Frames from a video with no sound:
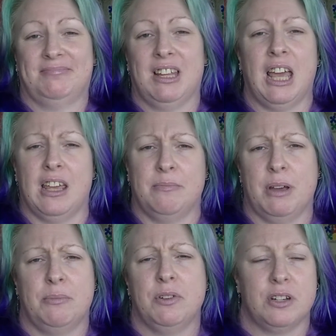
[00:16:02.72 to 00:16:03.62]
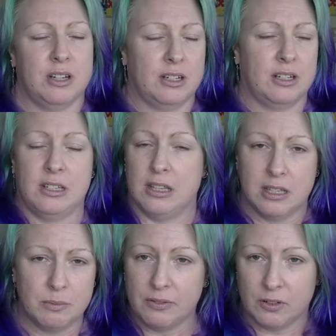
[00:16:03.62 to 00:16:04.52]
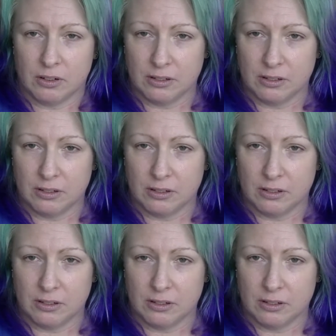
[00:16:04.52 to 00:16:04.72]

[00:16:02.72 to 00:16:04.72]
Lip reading: Hey, my project. Said this before.